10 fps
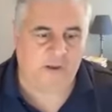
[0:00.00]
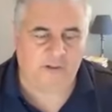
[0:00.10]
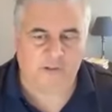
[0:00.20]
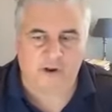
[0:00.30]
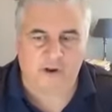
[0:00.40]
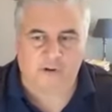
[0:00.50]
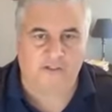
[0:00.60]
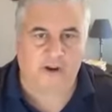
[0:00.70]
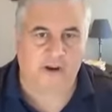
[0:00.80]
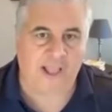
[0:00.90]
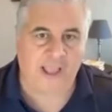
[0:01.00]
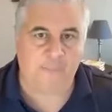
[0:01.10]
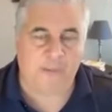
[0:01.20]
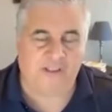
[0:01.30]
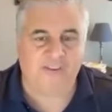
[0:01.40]
look across our client
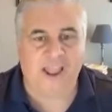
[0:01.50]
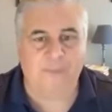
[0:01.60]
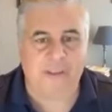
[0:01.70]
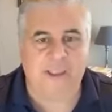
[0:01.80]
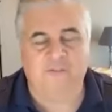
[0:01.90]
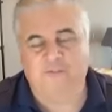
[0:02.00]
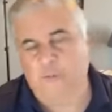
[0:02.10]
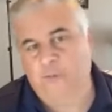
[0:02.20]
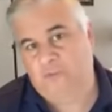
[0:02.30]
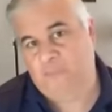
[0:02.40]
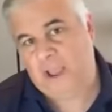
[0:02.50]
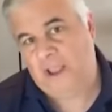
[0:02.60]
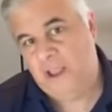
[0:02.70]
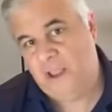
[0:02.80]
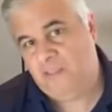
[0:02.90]
base and not be influenced by
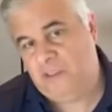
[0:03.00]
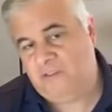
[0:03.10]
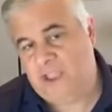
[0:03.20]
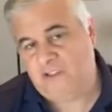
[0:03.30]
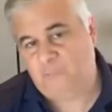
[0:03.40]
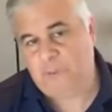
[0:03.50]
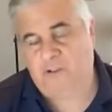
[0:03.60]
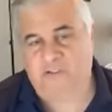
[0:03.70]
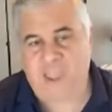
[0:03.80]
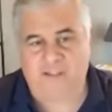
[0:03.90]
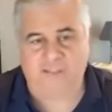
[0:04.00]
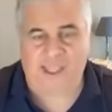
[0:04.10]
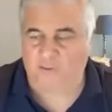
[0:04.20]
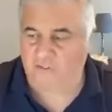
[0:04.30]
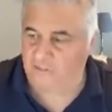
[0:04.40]
these guys build
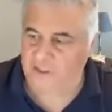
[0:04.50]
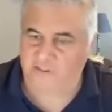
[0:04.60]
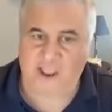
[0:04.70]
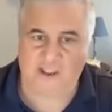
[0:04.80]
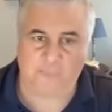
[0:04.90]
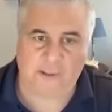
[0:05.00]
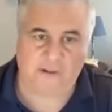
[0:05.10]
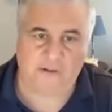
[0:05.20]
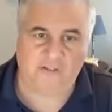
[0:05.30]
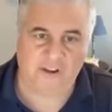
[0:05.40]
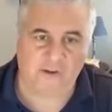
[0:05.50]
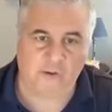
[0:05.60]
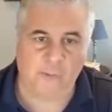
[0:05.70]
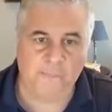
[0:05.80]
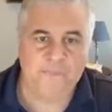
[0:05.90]
10,000, these guys build 2.